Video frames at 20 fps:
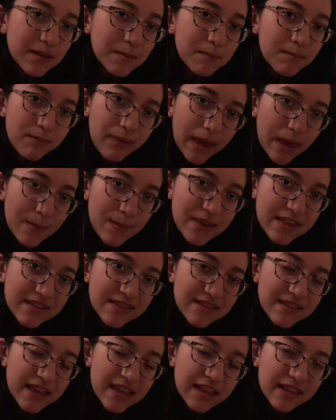to
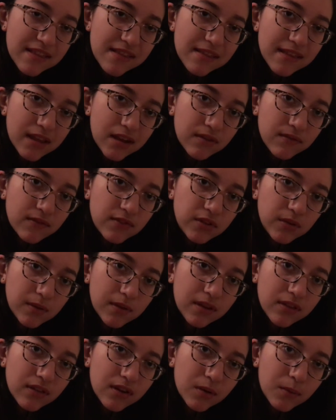babysit instead of
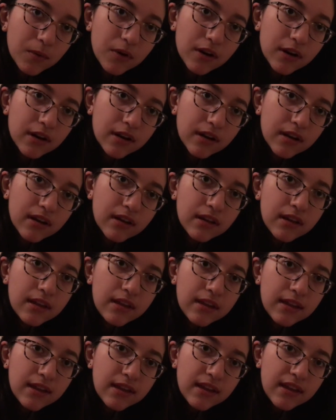doing their work.
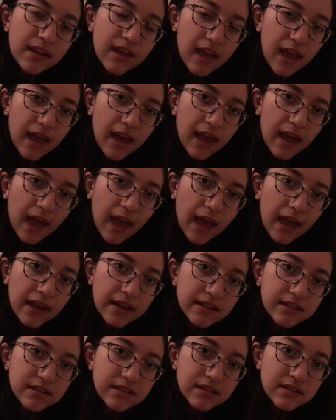
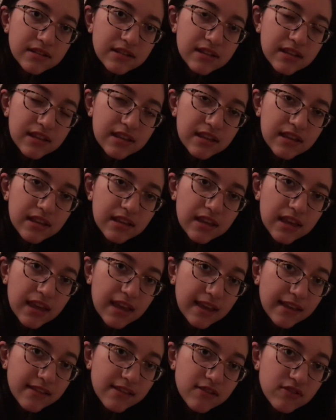And
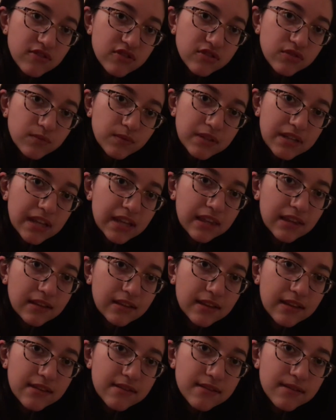it's just
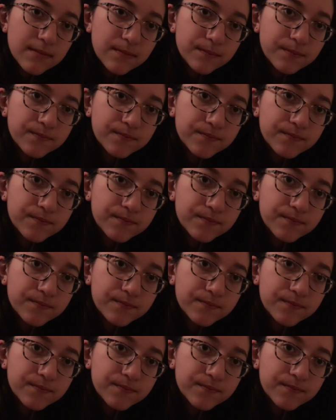ridiculous.